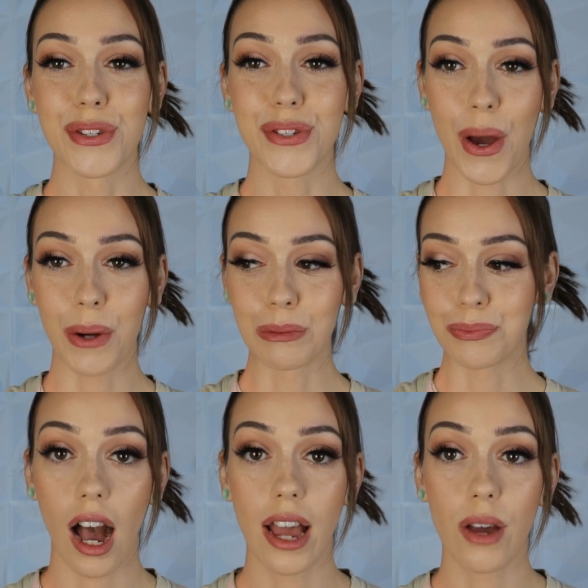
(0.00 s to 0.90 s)
So
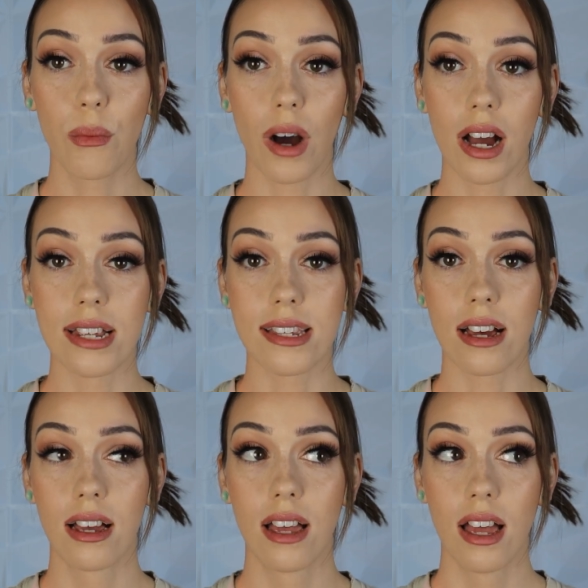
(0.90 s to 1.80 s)
I was
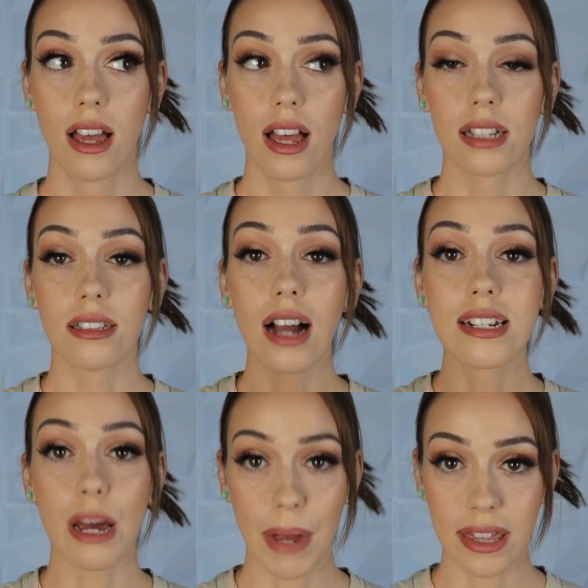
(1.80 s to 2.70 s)

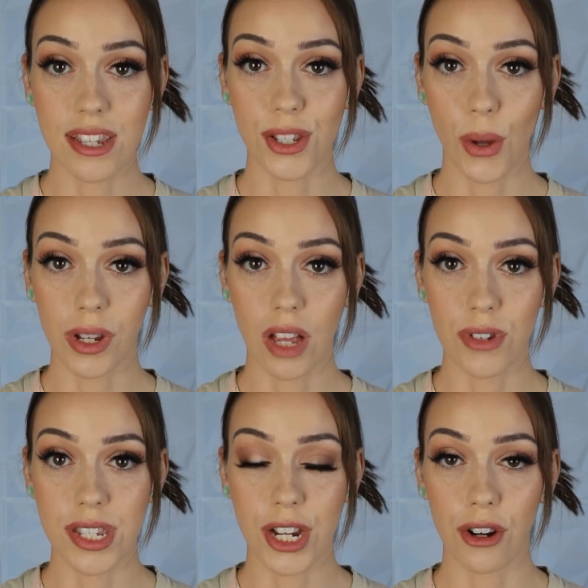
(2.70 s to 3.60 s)
locked up at this lower
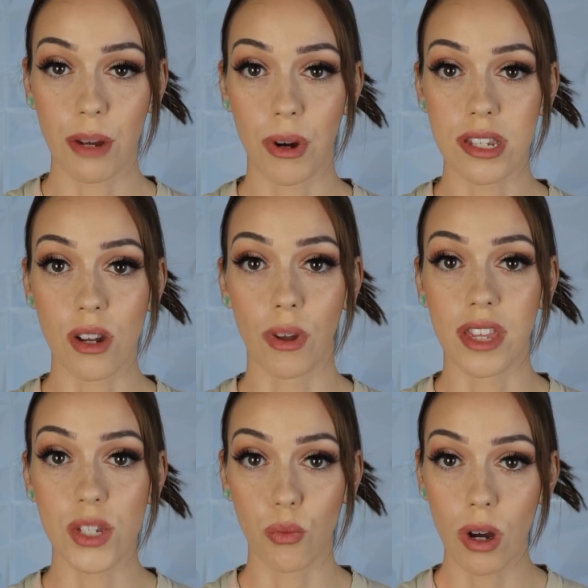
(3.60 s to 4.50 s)
level security prison with
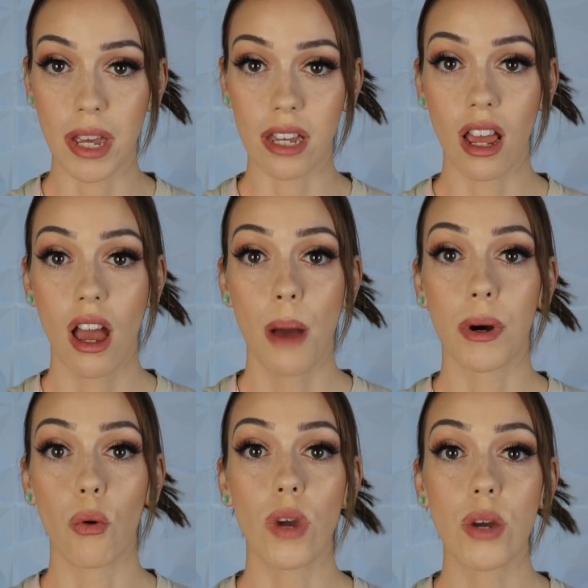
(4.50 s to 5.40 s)
this woman,
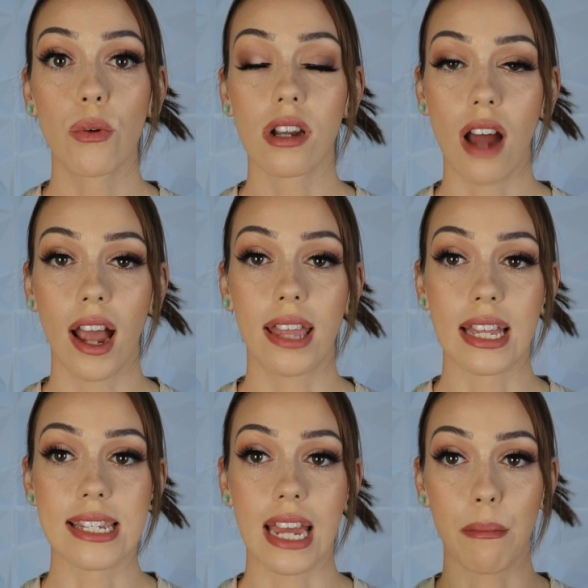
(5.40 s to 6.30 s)
but we were not in
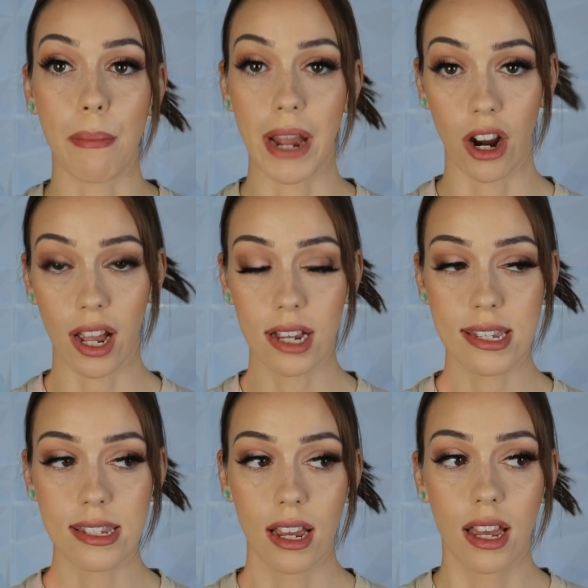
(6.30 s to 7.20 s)
the same
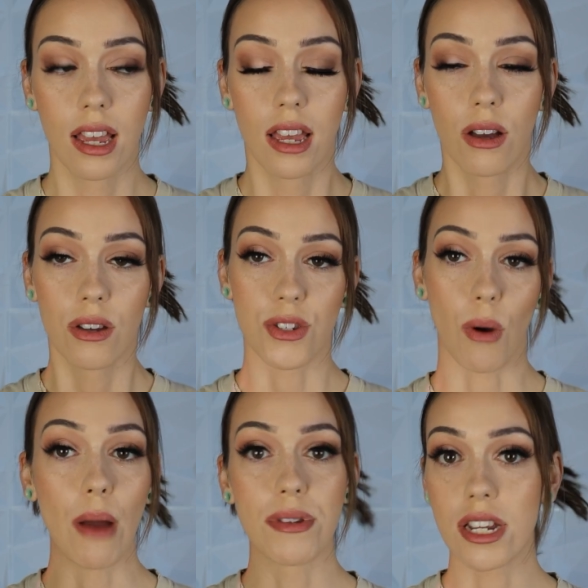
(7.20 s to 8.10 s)
barracks. So
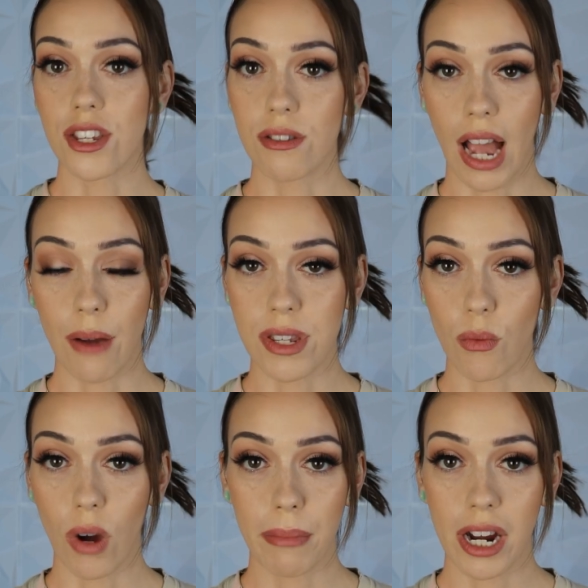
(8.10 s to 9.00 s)
I was
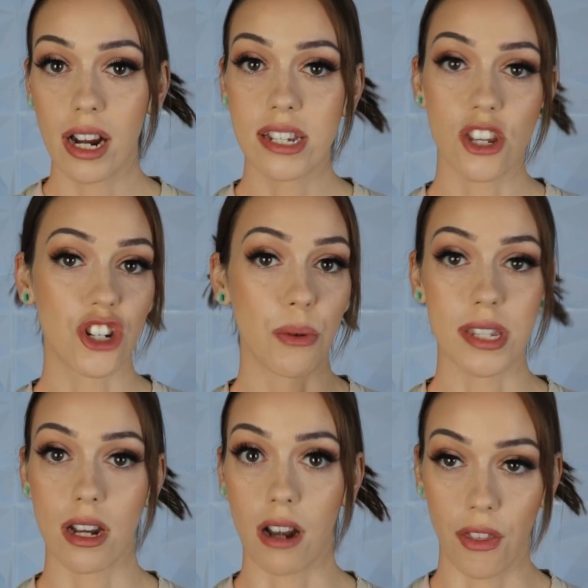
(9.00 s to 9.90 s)
in one barracks, she
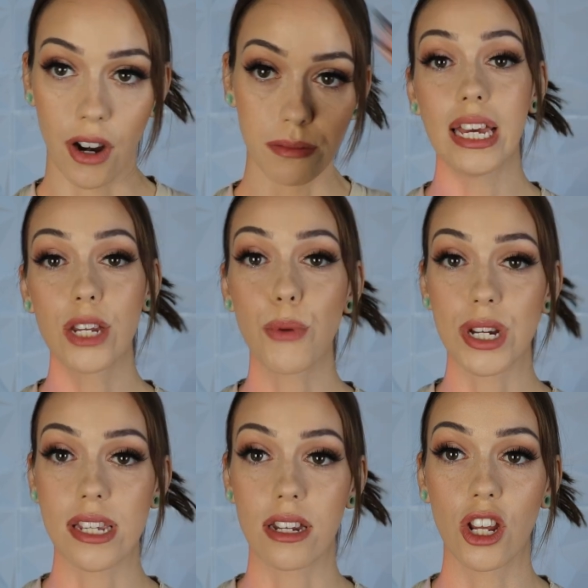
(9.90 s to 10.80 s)
was in another. In
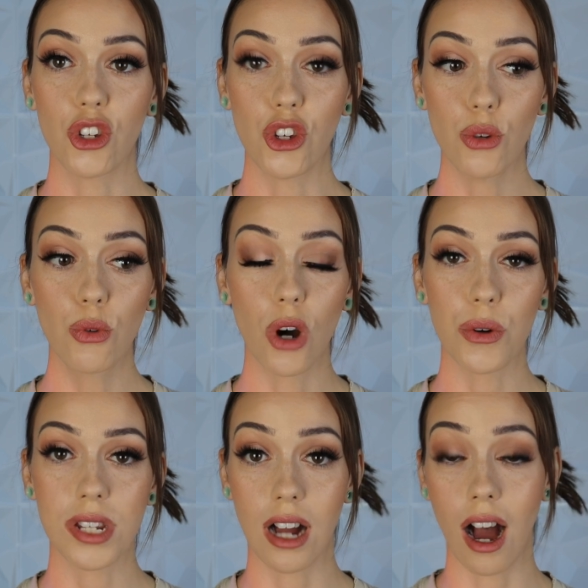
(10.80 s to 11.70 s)
prison, you
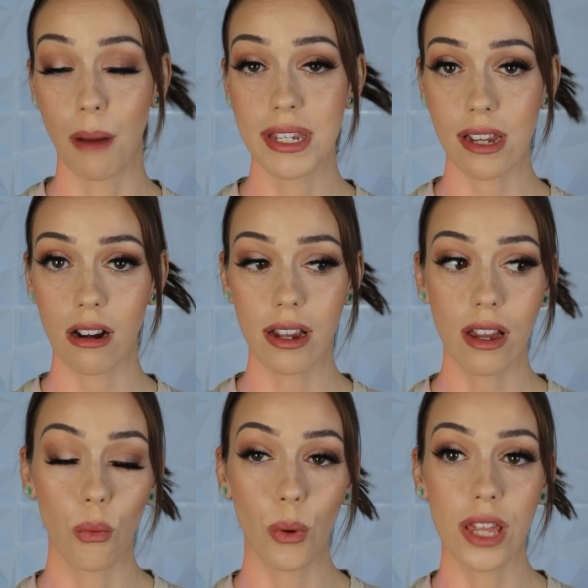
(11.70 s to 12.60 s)
go to
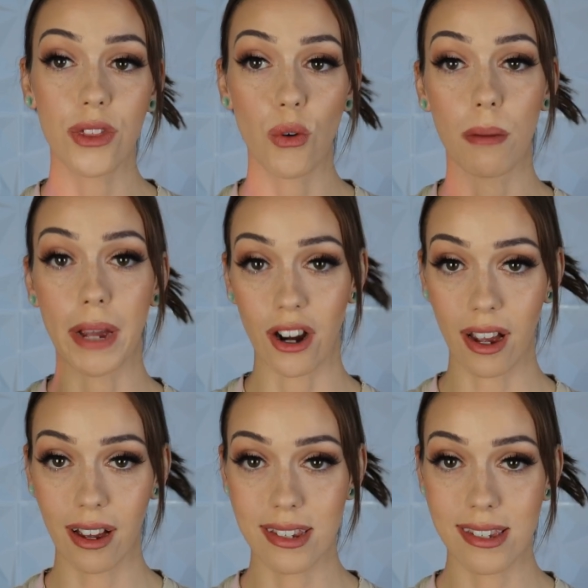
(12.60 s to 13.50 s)
commissary with your
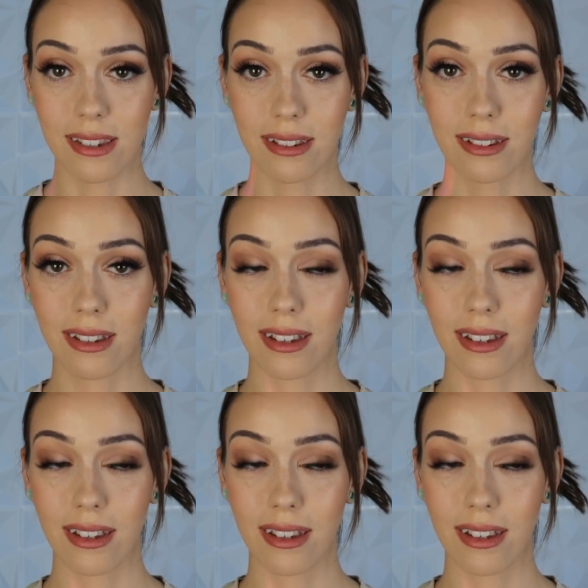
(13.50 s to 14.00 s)
barracks.